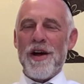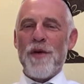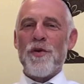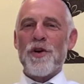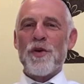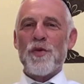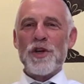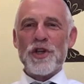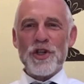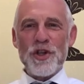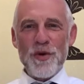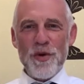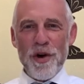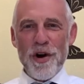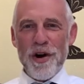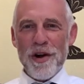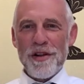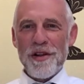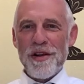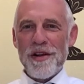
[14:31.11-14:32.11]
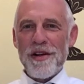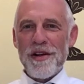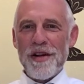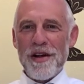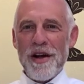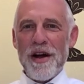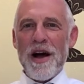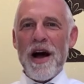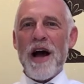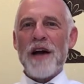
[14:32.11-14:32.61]
I want to wish you all
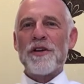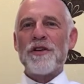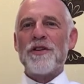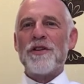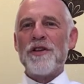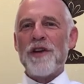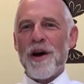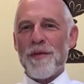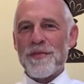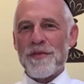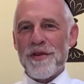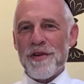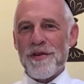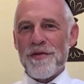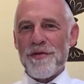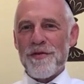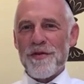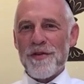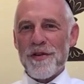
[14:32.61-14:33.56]
a good Yom Tov,